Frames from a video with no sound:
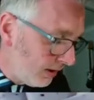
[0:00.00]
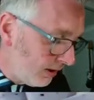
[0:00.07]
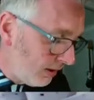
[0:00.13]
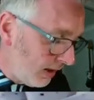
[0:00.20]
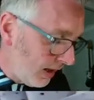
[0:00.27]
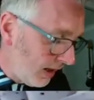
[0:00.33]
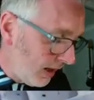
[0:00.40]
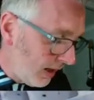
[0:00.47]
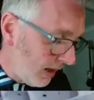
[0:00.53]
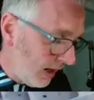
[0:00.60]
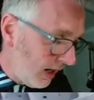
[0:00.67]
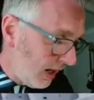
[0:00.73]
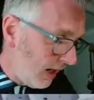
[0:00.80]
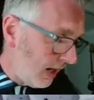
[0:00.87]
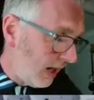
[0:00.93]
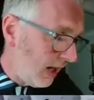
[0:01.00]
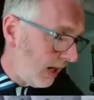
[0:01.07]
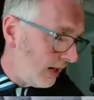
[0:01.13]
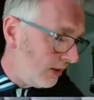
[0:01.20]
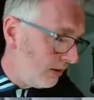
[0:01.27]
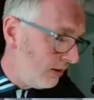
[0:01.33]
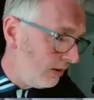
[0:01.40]
Uh,
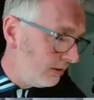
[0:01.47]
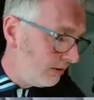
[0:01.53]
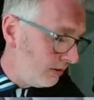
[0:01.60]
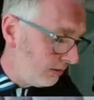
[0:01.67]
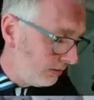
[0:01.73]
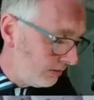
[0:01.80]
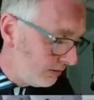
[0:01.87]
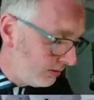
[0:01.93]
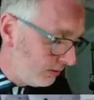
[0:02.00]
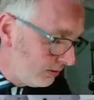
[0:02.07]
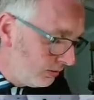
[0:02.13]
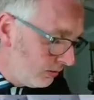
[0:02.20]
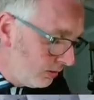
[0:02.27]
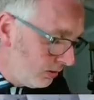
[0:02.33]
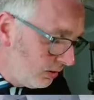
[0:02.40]
I urge you to